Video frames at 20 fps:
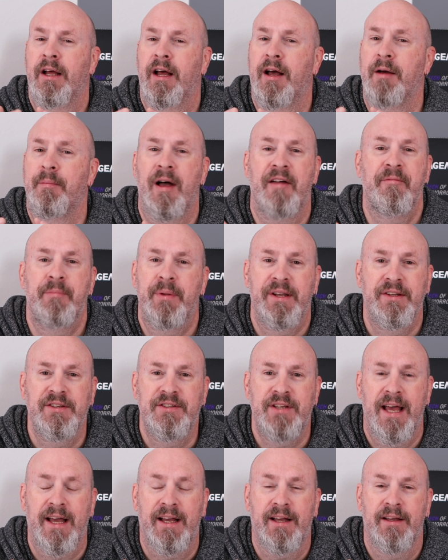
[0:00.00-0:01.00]
Um, I've been in
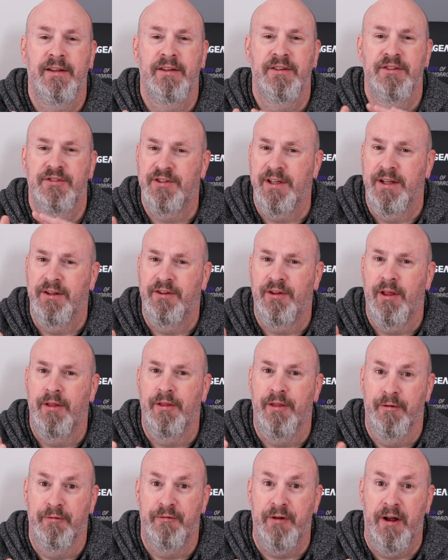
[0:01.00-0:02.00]
tech since
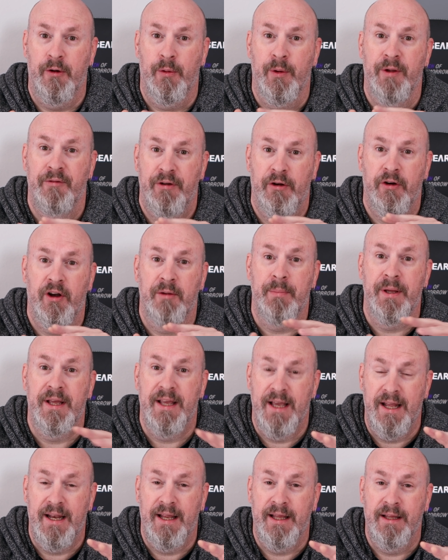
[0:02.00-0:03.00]
the very, very
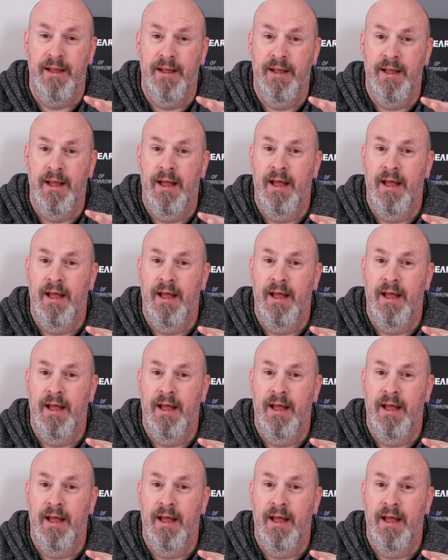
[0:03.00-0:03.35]
beginning.